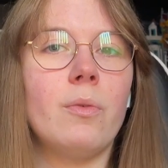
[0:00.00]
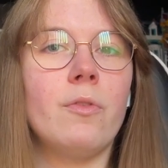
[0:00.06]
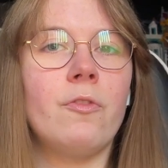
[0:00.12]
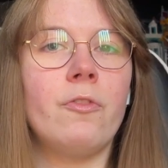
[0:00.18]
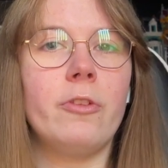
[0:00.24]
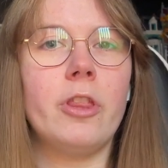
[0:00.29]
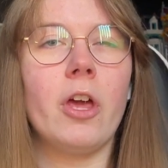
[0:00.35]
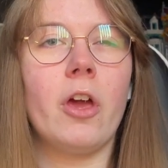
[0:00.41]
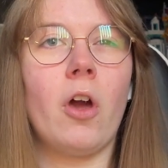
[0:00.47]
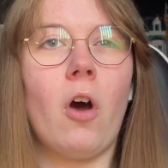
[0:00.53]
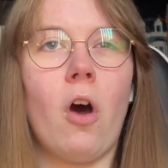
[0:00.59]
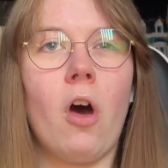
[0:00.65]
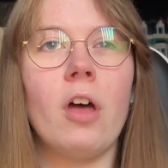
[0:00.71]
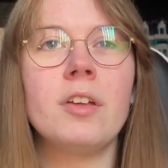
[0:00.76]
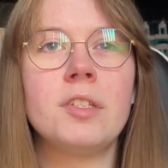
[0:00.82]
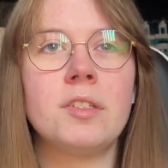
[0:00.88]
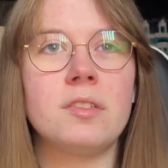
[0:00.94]
for the
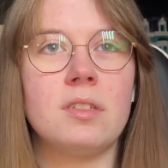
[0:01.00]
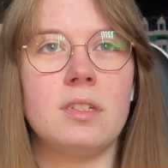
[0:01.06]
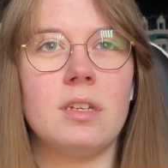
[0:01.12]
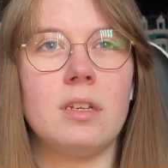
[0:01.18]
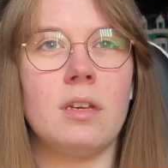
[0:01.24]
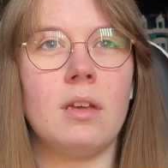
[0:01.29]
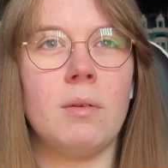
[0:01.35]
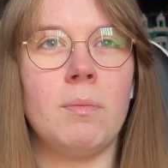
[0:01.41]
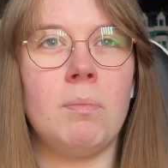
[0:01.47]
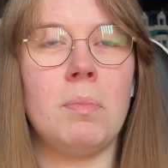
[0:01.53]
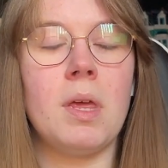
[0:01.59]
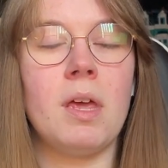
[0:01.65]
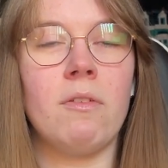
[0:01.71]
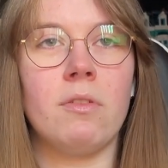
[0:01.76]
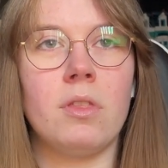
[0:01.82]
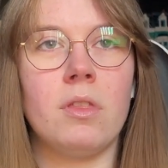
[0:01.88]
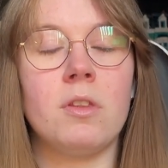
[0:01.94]
cost,
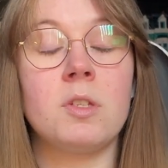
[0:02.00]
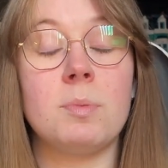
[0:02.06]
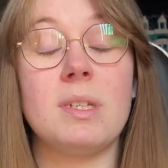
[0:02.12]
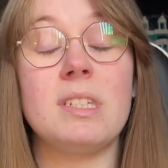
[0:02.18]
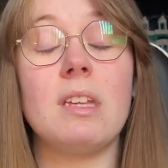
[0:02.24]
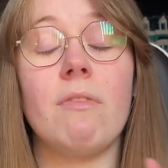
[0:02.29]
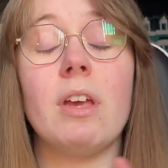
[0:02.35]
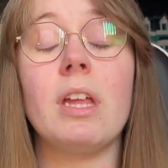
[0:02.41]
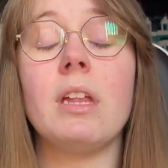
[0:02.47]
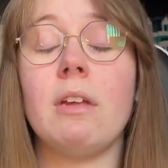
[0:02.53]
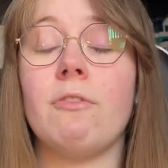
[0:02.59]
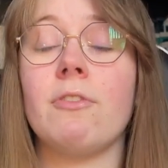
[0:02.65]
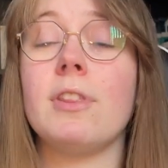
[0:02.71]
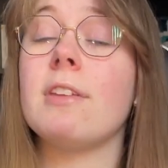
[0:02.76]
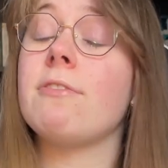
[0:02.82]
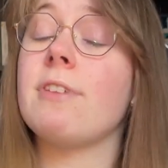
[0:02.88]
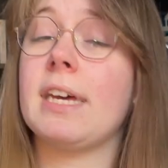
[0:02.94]
specifically
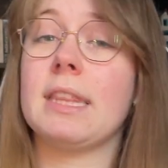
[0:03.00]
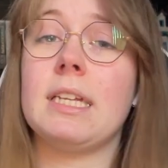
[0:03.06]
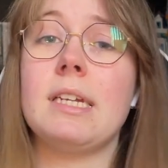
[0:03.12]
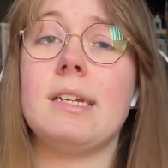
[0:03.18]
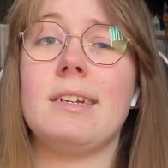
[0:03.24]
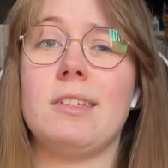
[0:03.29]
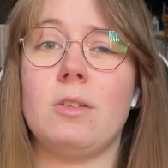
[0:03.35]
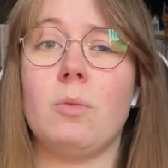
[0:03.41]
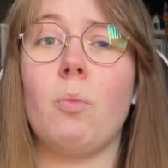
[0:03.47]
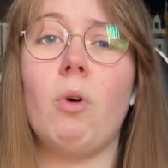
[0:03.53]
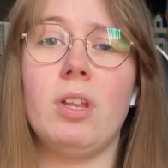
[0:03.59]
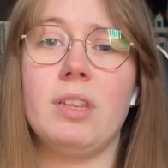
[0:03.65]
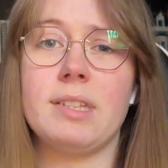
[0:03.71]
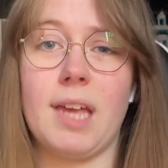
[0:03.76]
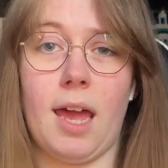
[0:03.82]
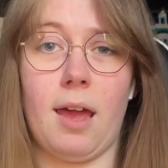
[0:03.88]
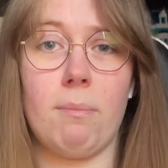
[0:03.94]
for the fact that it is a
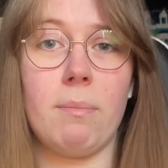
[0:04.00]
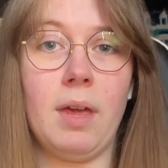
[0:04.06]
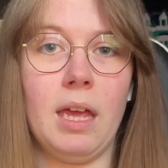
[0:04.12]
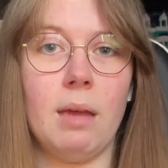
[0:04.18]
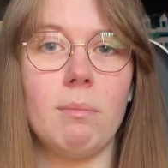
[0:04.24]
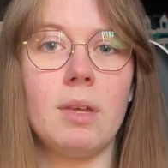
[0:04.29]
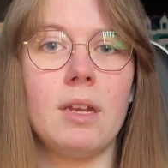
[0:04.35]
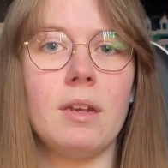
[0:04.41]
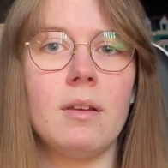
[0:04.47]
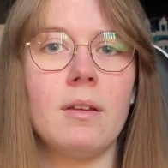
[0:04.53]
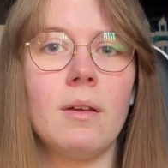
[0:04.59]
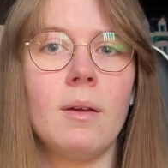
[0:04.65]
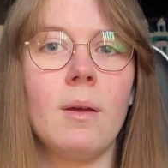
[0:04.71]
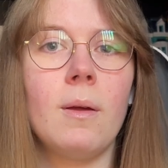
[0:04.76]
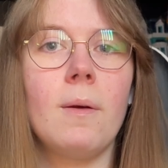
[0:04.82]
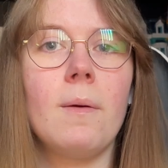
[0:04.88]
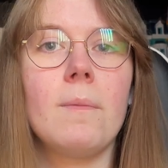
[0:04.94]
one-time payment
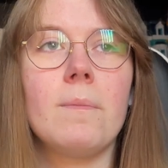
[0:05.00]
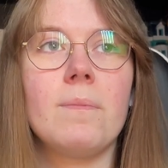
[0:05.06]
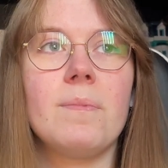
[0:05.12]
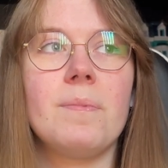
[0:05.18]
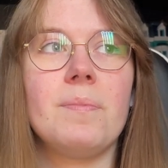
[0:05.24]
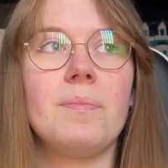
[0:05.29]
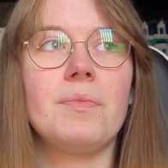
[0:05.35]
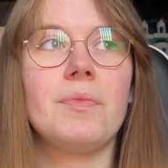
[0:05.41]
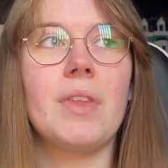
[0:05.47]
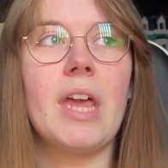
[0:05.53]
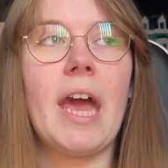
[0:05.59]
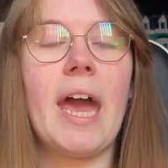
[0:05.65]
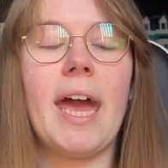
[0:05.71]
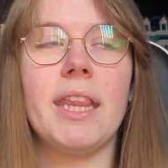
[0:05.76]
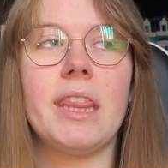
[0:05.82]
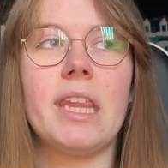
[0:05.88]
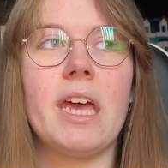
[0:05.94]

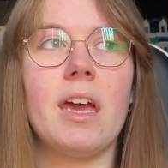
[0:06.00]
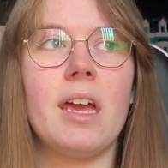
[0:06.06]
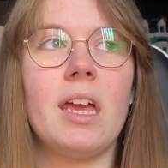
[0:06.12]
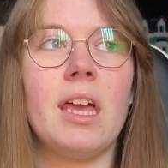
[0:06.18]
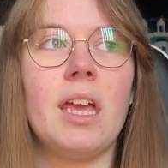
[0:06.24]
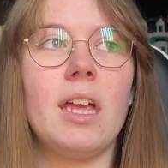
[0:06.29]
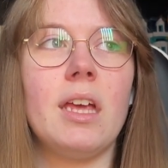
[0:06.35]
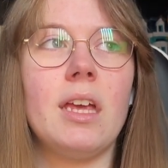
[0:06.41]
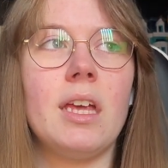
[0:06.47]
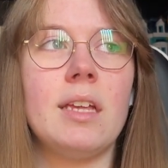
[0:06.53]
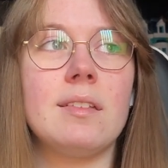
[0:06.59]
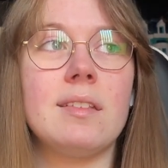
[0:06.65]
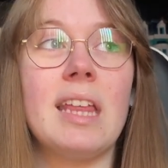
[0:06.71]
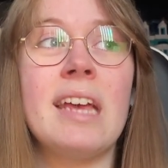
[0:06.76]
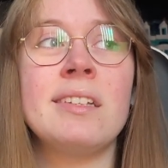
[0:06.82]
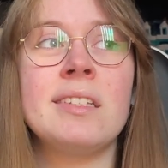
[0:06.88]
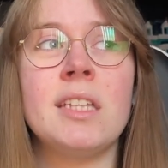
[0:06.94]
and that it is
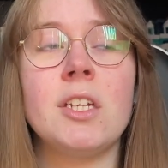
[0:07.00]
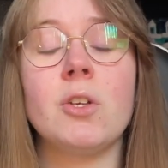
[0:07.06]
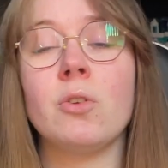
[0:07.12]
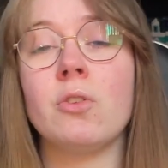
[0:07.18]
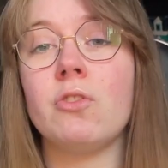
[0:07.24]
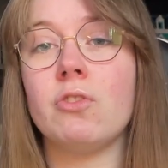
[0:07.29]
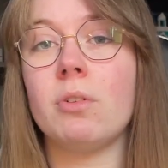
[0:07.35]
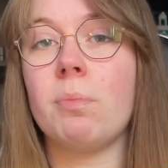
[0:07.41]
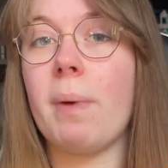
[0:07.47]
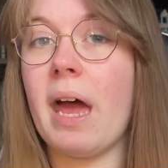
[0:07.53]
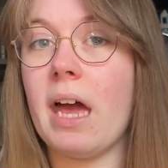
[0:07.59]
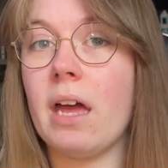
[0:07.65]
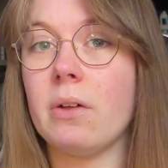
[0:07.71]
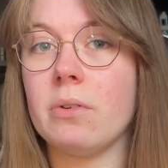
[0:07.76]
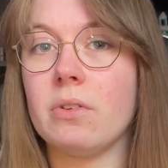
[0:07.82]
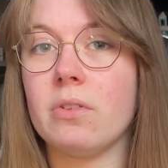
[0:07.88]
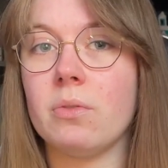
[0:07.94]
less than
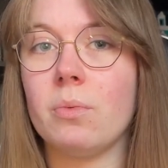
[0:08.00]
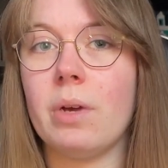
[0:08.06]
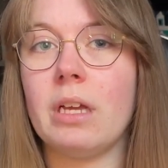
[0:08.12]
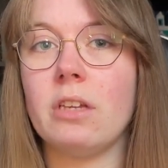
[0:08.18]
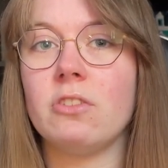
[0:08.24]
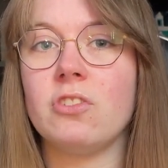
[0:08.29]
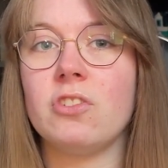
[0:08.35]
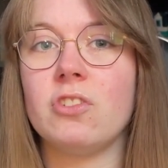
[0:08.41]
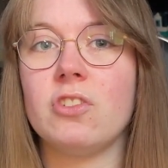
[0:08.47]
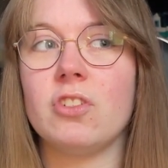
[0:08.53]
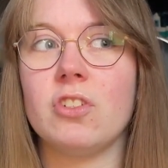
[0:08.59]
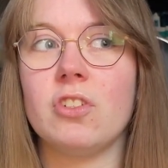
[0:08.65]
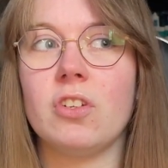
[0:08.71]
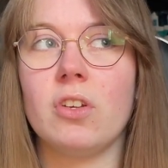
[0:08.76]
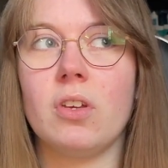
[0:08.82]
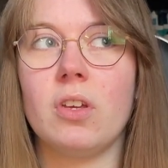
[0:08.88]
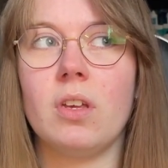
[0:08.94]
£100, which,
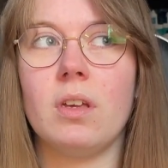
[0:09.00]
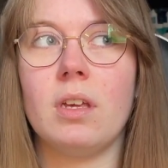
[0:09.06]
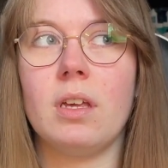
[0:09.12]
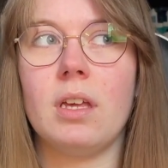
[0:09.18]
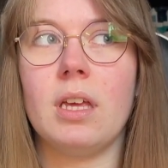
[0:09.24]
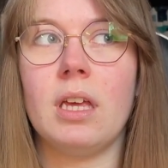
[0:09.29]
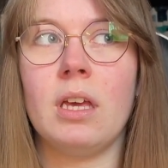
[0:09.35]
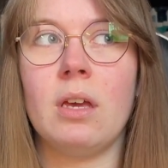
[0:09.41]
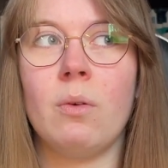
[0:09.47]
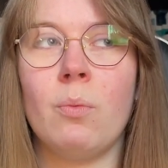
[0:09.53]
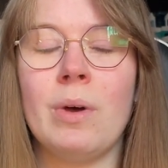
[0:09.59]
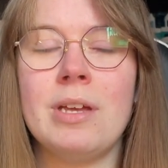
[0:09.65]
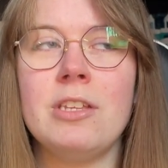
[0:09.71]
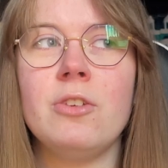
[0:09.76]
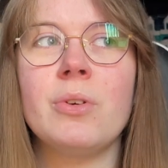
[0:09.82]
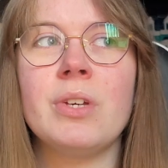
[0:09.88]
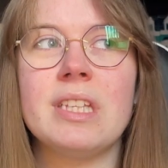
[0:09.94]

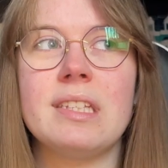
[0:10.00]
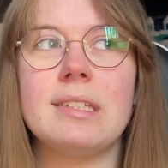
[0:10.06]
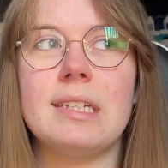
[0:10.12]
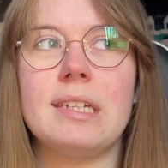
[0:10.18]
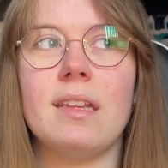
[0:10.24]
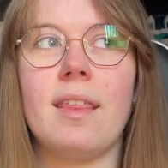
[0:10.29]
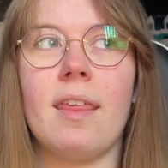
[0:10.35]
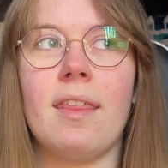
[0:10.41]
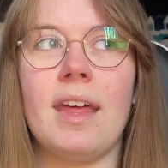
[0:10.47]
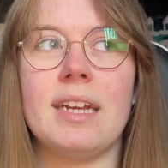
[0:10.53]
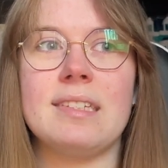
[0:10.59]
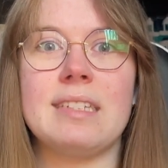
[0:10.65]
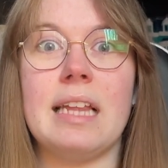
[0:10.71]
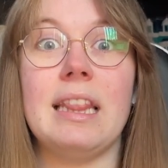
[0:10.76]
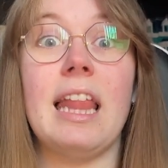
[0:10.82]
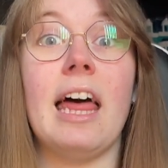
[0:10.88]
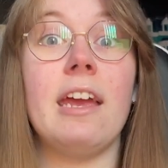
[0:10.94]
when you consider that that is
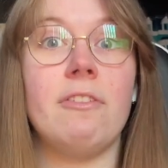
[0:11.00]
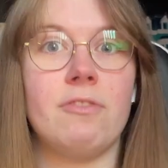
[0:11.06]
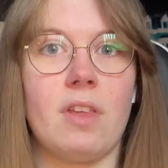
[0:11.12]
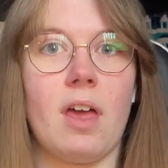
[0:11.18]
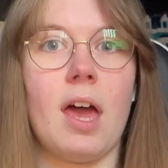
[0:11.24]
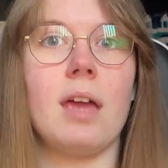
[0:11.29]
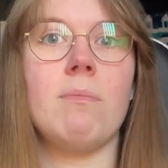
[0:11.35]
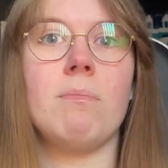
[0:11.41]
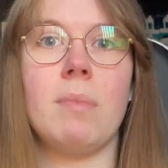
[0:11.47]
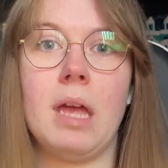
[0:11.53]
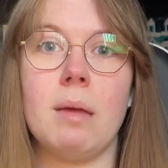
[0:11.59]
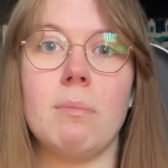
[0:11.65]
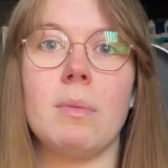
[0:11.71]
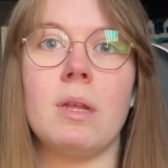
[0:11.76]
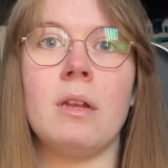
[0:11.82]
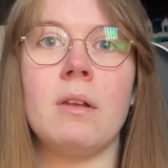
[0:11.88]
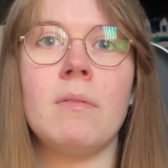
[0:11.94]
a lifetime
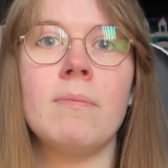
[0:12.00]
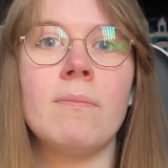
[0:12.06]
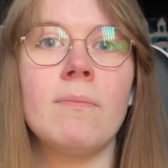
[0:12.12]
payment,